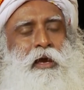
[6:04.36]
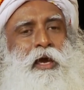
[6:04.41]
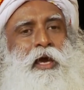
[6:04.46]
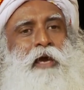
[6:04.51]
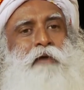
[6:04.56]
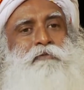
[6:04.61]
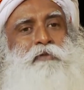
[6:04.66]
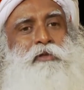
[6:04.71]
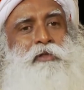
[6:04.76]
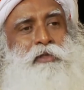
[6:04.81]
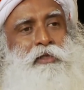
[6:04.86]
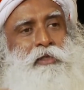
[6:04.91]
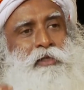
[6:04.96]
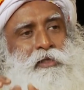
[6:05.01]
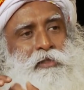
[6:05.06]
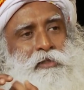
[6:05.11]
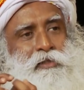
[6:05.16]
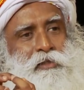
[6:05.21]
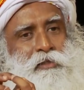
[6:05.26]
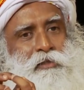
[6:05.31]
Everything
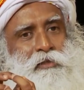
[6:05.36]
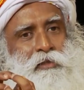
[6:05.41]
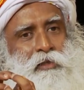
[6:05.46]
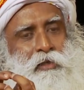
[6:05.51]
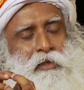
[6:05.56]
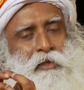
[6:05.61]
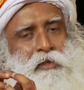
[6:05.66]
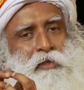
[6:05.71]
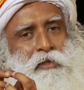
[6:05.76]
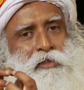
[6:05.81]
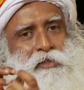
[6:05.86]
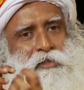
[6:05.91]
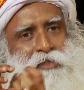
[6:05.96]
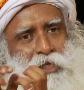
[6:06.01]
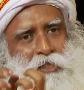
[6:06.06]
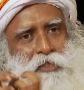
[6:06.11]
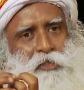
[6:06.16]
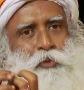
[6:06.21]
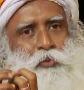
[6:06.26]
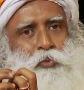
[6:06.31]
is in
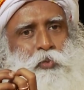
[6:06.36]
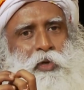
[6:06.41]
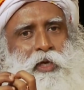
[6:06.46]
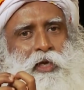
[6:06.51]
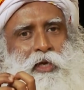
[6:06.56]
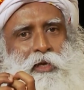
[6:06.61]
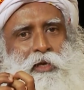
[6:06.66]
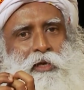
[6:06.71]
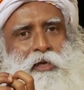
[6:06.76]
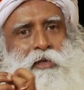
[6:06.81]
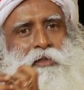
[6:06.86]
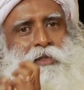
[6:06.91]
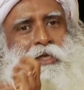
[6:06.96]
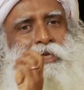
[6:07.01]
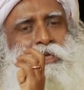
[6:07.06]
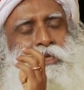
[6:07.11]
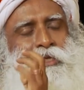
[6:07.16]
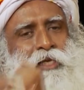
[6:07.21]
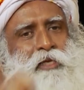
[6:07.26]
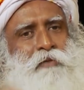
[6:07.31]
such a way
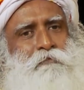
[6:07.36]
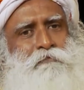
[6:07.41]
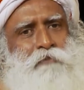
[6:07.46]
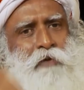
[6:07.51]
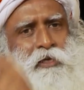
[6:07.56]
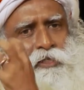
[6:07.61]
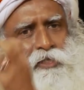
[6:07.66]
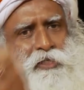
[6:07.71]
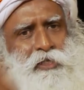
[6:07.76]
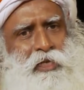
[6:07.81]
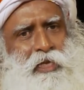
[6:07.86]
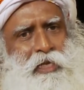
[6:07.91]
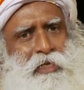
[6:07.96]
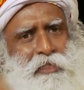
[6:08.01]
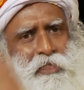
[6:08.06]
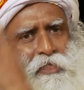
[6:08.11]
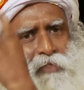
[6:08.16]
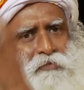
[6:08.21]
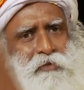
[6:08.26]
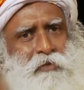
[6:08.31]
that it can function
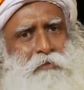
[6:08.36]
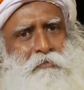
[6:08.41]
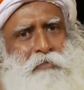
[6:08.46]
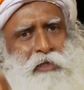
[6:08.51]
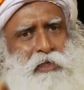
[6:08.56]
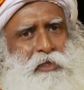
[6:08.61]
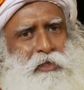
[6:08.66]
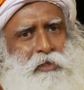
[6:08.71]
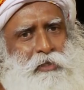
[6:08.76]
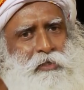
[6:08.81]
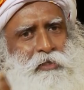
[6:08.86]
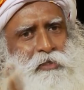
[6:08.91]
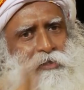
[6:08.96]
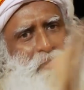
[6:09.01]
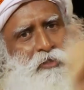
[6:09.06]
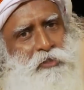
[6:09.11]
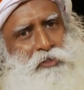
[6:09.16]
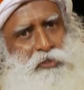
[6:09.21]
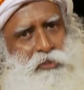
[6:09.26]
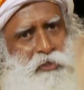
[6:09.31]
like this for a million
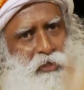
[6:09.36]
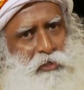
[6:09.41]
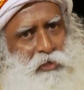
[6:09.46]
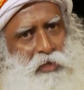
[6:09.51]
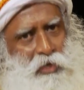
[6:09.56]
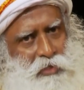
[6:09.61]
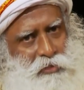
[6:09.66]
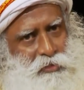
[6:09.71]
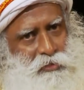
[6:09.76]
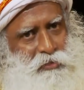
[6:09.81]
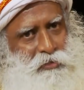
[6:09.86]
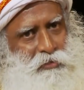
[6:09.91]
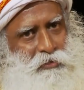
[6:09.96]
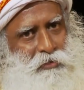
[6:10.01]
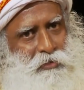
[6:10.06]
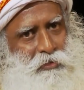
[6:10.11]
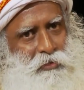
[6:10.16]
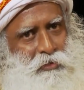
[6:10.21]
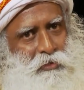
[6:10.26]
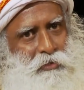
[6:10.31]
years and still last.
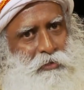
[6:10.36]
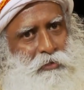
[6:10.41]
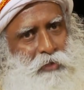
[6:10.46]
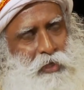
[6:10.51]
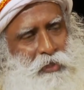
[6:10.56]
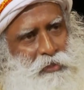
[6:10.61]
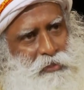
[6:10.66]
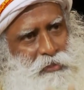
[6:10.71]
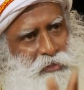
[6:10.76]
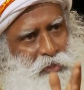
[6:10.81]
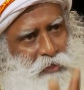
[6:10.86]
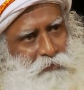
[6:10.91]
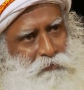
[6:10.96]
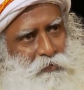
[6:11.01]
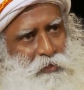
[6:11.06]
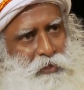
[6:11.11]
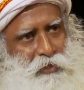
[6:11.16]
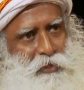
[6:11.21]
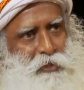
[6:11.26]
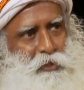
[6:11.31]
That is
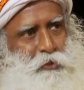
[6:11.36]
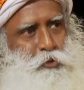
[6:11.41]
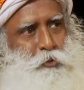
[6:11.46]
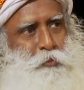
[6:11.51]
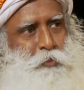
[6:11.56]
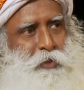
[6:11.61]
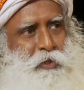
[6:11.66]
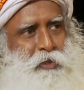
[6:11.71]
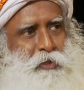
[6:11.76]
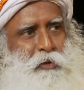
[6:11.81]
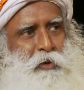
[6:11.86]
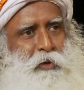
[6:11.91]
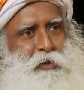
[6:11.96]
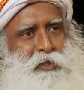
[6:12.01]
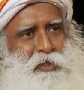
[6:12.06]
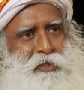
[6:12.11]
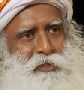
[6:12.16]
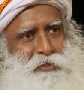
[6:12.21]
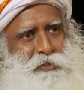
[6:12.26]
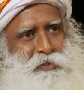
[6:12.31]
definitely a superior
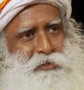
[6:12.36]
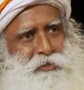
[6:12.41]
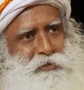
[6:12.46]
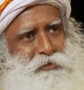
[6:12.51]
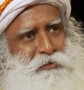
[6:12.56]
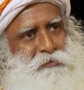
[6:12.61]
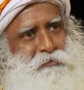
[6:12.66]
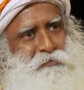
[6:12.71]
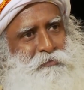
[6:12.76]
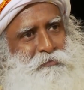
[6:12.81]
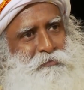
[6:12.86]
order, isn't it?